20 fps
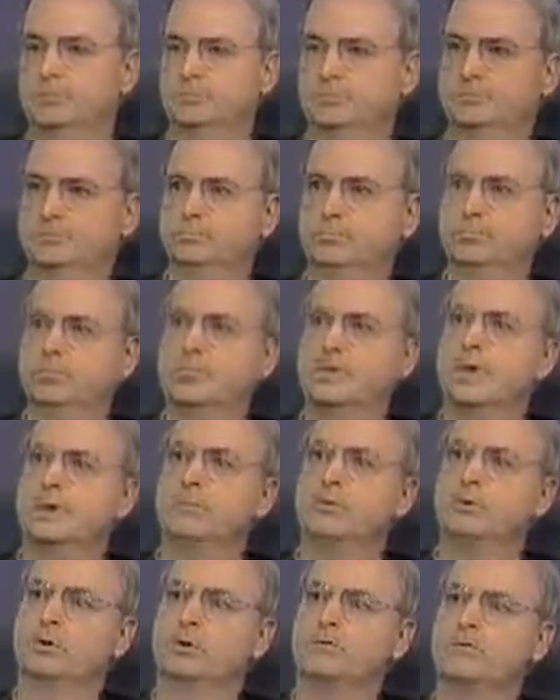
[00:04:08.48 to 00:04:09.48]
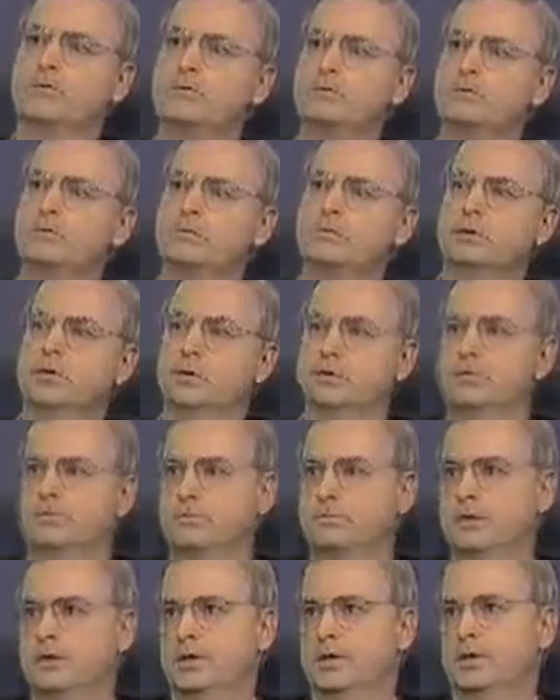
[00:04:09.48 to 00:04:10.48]
they brought food to him.
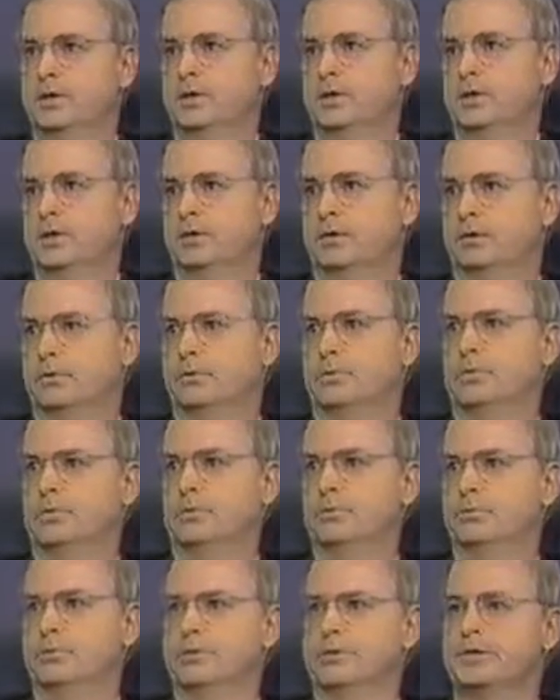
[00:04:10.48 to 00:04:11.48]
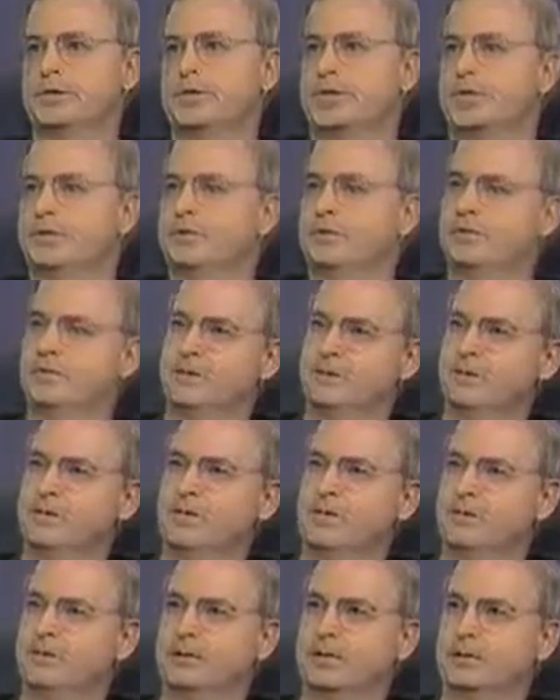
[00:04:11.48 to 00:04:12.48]
And our Lord was not even
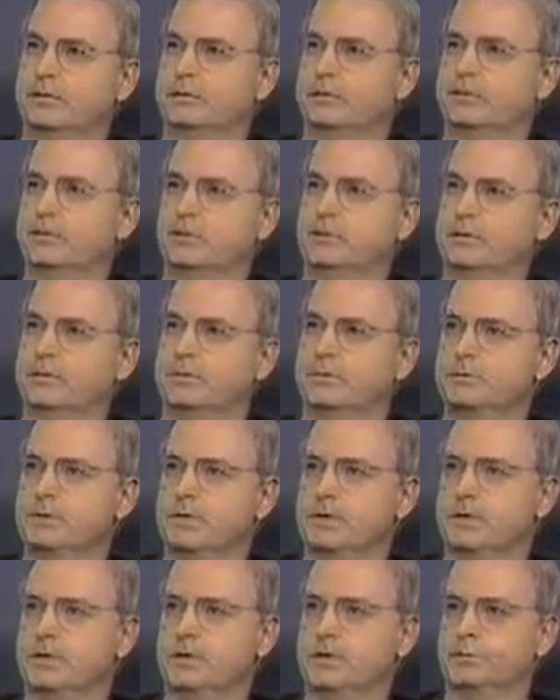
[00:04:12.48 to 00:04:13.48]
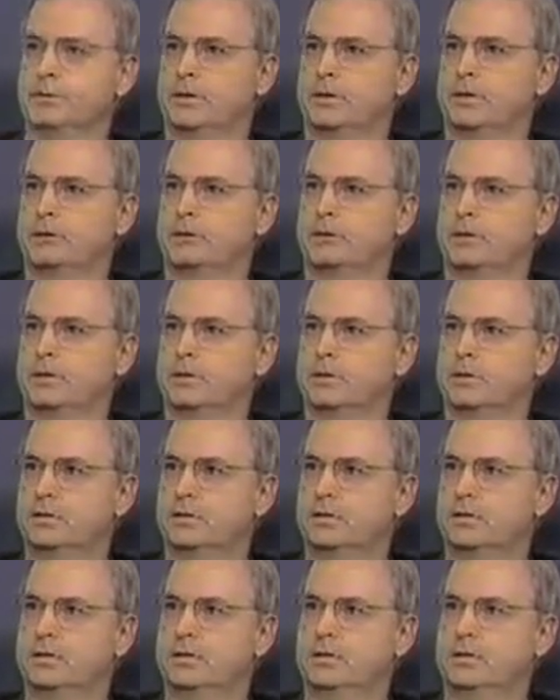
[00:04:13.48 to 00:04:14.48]
thinking about the food. He was thinking about uh,
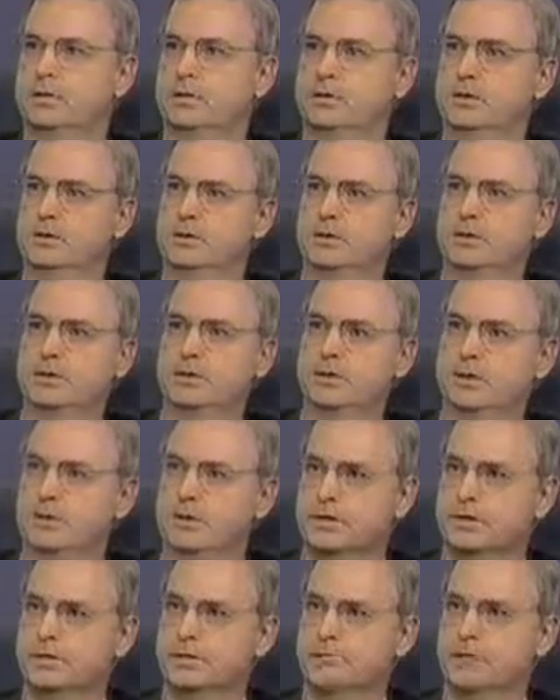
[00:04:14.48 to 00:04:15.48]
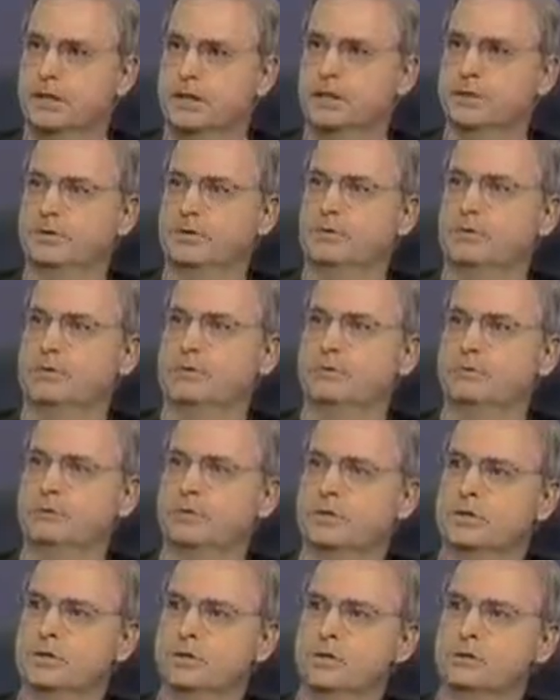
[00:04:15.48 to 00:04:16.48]
his Father. He was
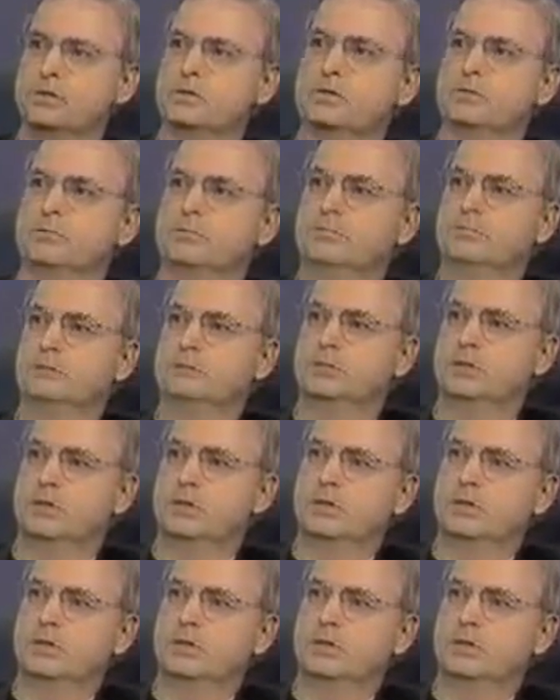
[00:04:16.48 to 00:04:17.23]
consumed